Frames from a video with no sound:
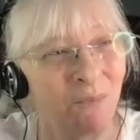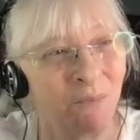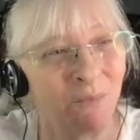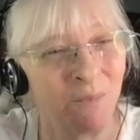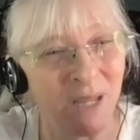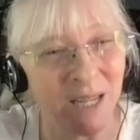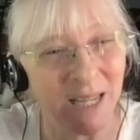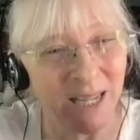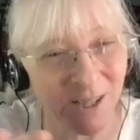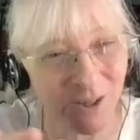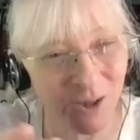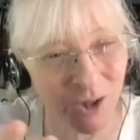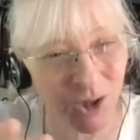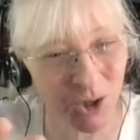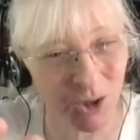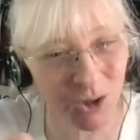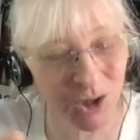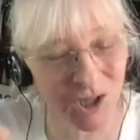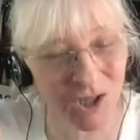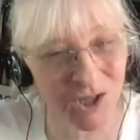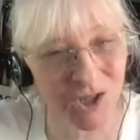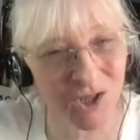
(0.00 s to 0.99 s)
because you're
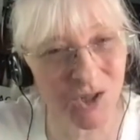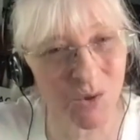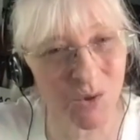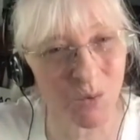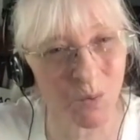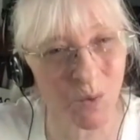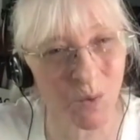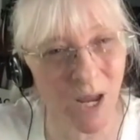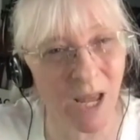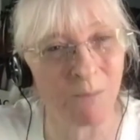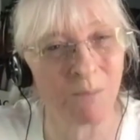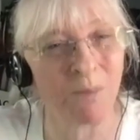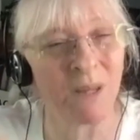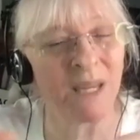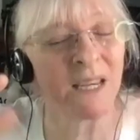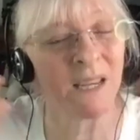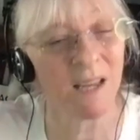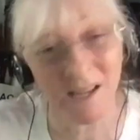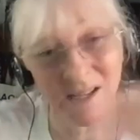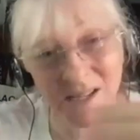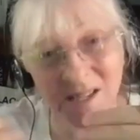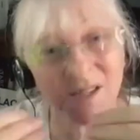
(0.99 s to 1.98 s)
just
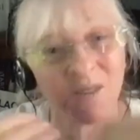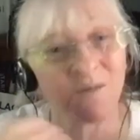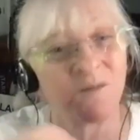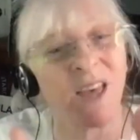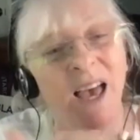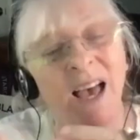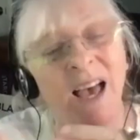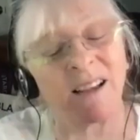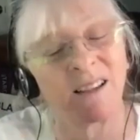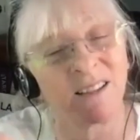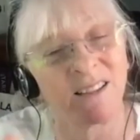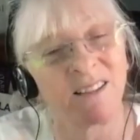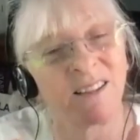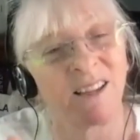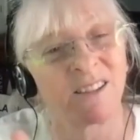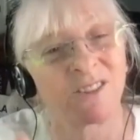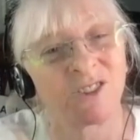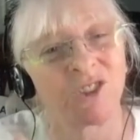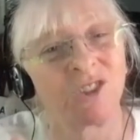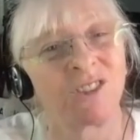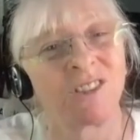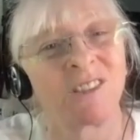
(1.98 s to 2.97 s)
because of that
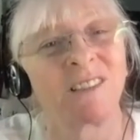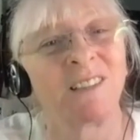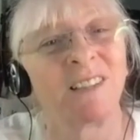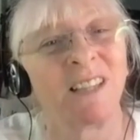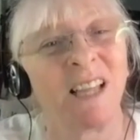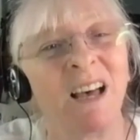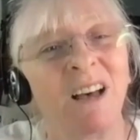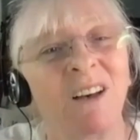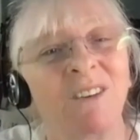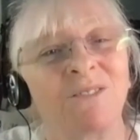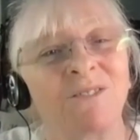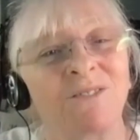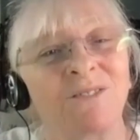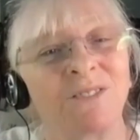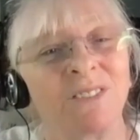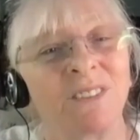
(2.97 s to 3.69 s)
connection to love.